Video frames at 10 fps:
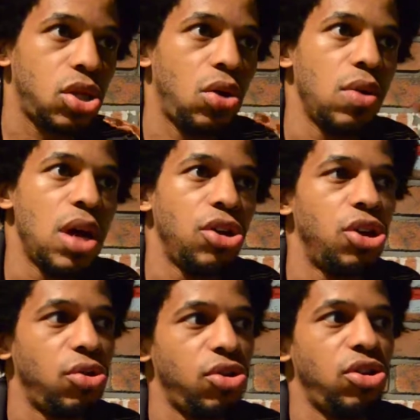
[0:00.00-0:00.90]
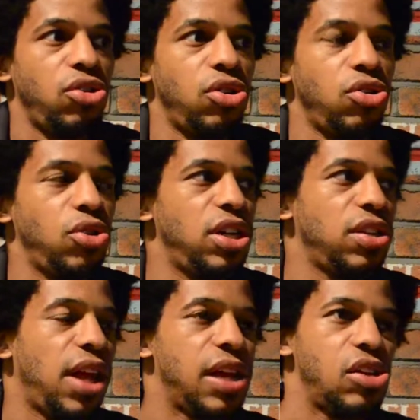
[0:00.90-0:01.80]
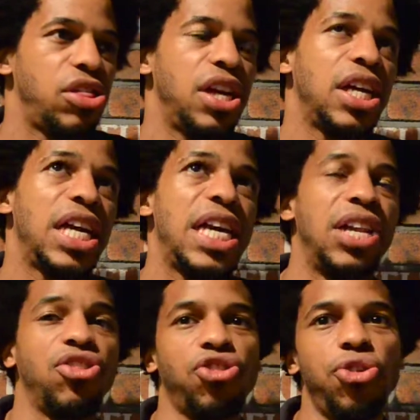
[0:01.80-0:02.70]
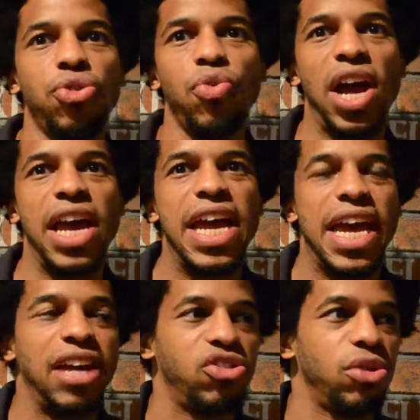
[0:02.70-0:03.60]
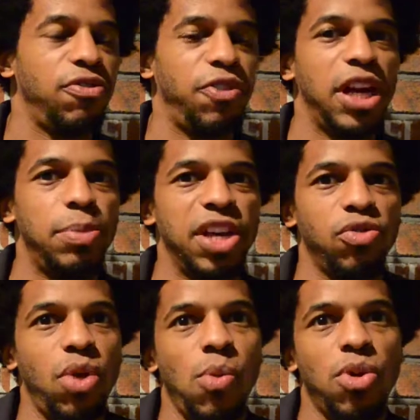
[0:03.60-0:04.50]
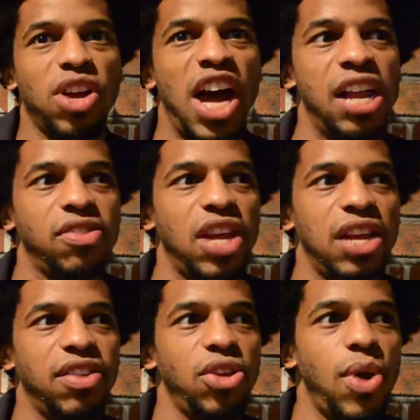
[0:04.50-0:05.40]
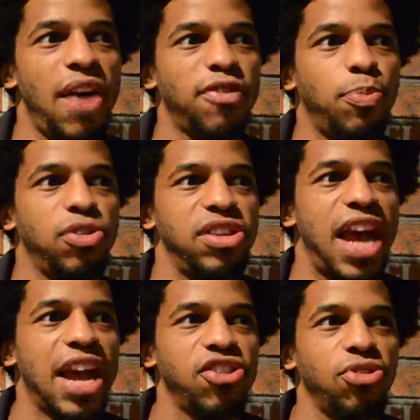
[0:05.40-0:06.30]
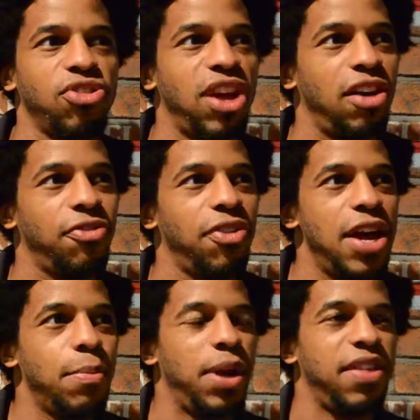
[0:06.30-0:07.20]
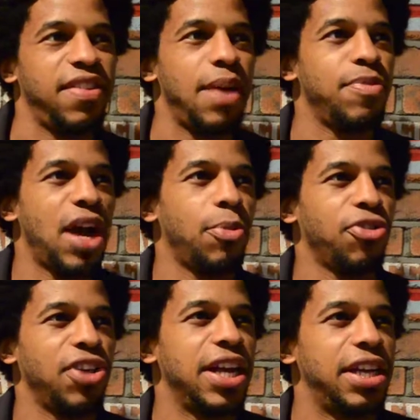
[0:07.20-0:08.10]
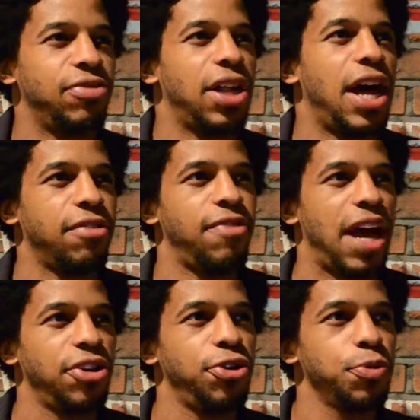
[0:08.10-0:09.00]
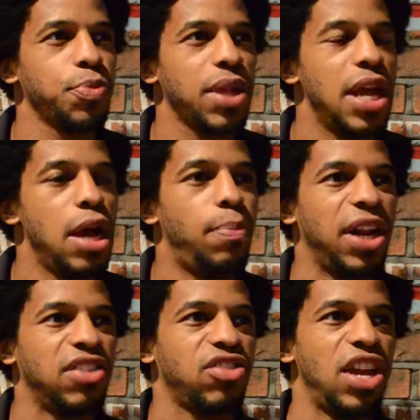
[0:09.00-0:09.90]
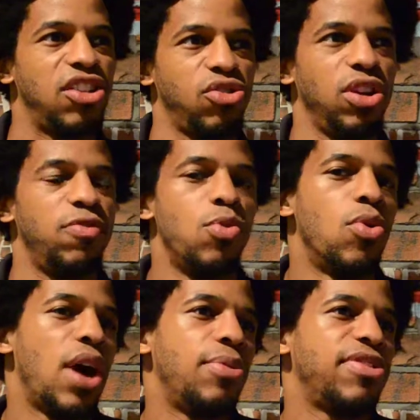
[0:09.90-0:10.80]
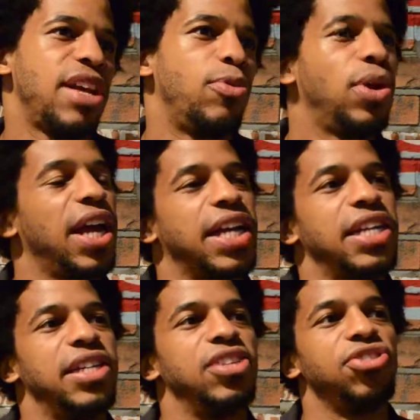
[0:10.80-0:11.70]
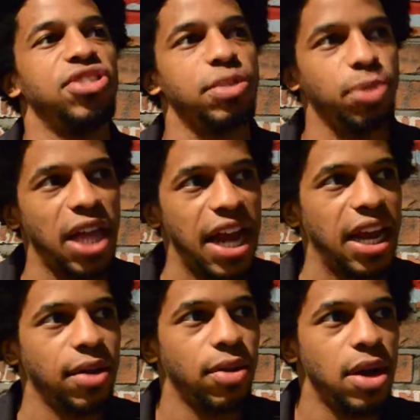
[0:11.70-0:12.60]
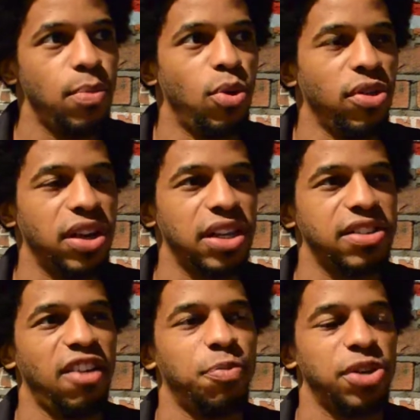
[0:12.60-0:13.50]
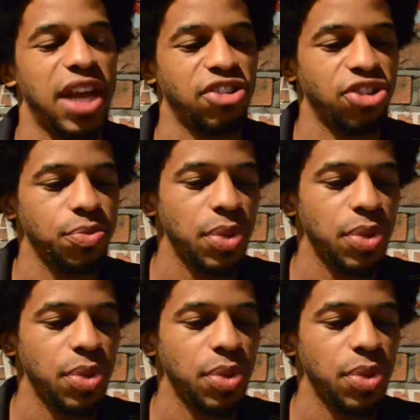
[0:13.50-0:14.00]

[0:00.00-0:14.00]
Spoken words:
So, you know, you need to like think in a certain way. It's sort of funny because what we're kind of saying is that you have to protect yourself, but at the same time we're saying give a lot of value. But it's sort of more, I would say, more like contingency planning, more than self-protection.